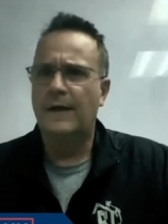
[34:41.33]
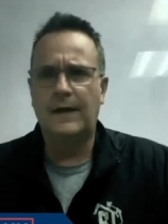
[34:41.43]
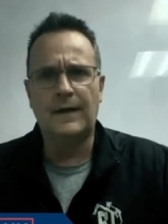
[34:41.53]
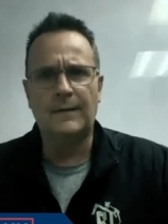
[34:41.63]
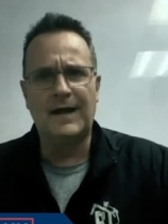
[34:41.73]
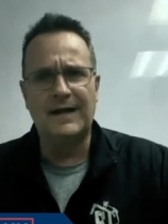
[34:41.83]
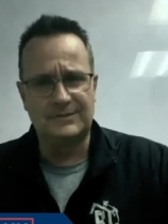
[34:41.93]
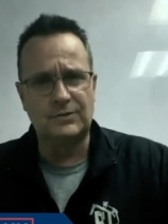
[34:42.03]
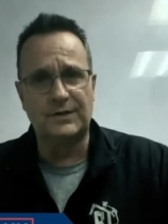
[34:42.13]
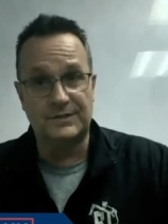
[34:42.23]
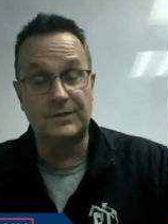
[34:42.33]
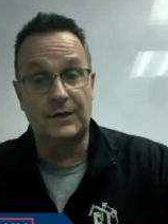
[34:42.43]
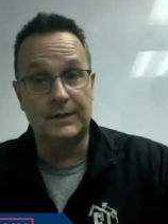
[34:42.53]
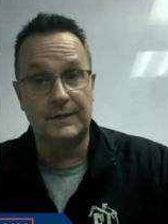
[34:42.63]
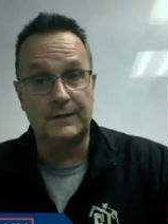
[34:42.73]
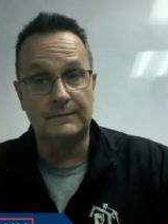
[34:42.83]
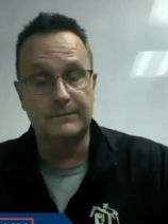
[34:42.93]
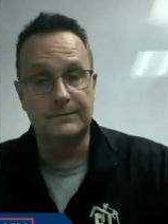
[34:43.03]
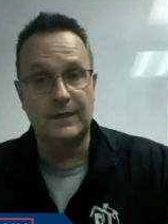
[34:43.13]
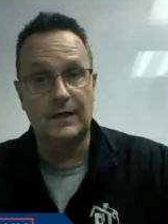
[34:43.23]
Um, I started studying
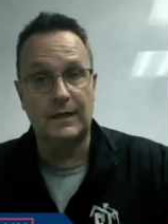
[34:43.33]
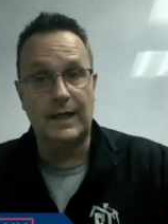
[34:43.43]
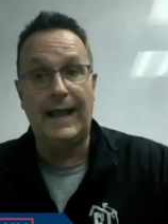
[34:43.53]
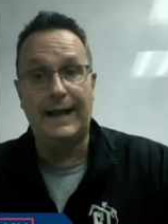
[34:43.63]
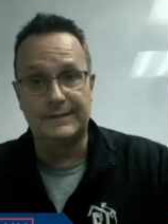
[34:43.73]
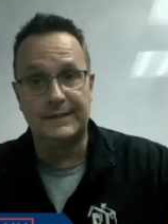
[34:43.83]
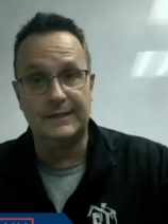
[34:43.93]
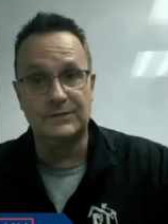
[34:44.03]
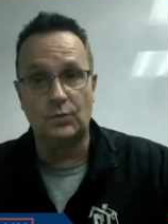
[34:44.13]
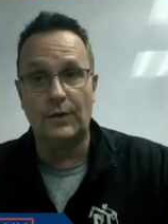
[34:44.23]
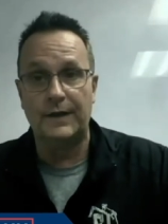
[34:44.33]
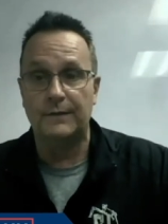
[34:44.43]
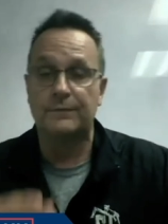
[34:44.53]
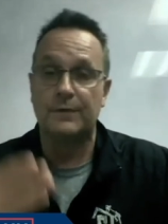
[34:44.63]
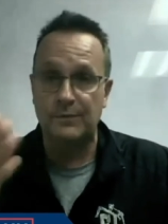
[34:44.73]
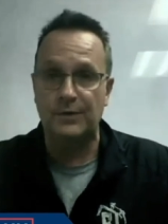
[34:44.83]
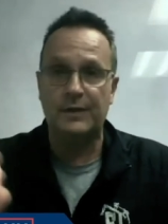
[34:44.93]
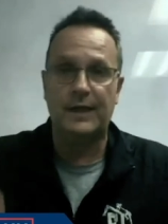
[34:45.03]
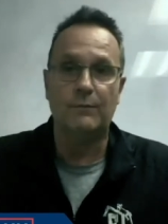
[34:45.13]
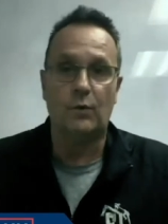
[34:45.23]
uh, acting as a way to
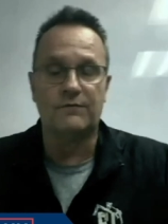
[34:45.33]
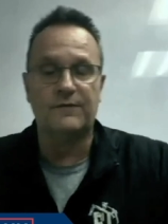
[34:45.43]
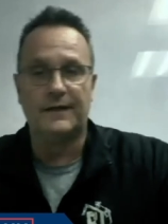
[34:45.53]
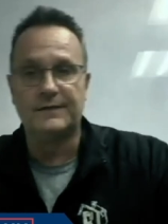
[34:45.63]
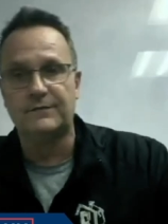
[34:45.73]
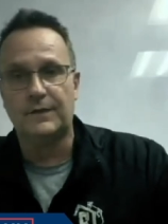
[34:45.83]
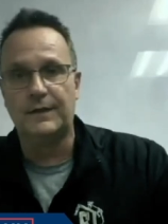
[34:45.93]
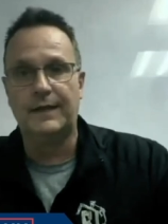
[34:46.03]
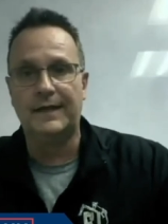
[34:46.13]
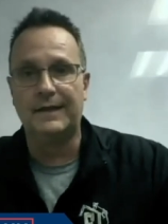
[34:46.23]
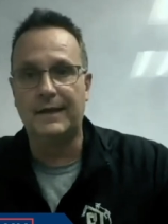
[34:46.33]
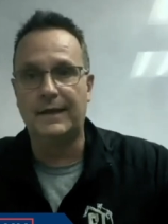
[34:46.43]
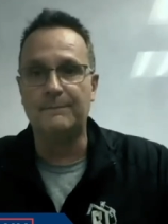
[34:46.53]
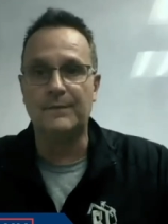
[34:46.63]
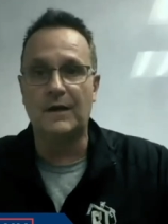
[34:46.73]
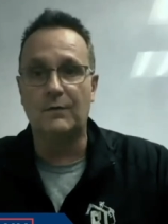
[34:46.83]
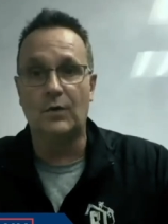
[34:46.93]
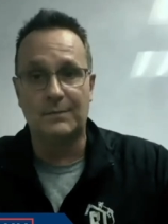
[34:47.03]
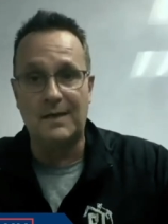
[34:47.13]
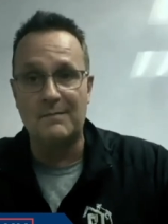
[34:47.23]
communicate more effectively. And uh, uh,
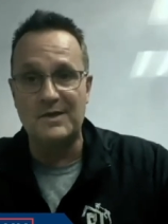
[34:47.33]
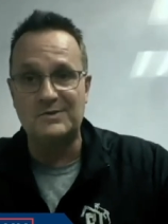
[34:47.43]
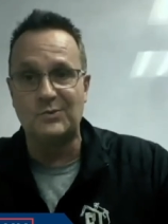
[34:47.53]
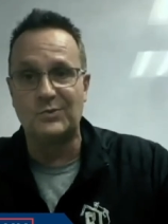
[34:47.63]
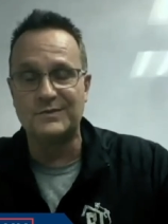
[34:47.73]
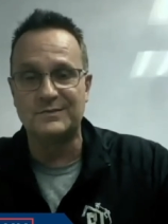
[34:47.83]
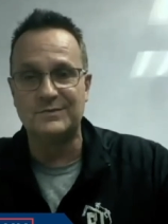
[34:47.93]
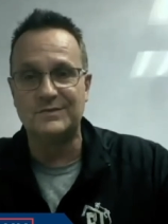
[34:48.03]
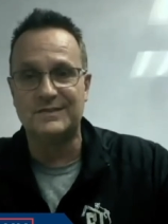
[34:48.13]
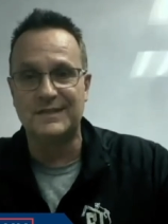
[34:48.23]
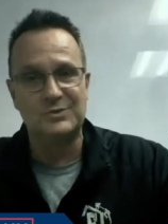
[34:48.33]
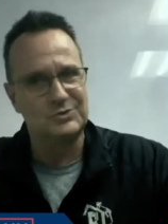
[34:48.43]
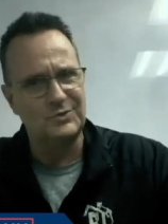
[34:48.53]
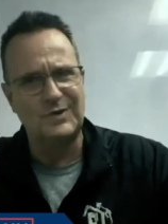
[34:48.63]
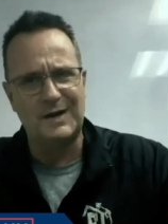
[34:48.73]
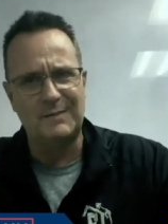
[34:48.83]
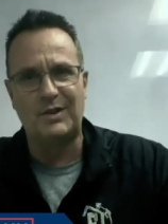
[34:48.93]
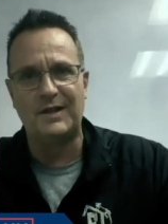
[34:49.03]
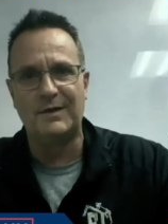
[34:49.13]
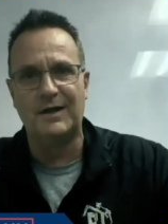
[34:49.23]
one of my mentors said, "You should write a
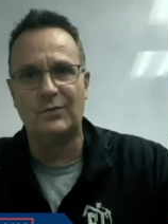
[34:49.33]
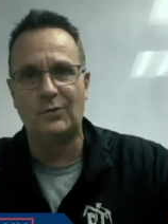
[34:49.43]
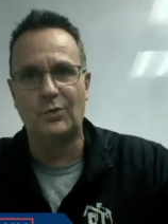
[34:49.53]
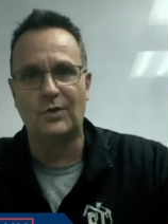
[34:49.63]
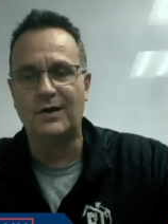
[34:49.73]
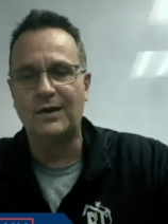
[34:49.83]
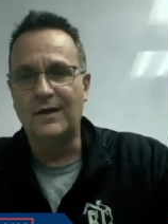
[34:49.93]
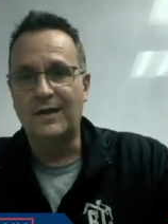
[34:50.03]
play about the war."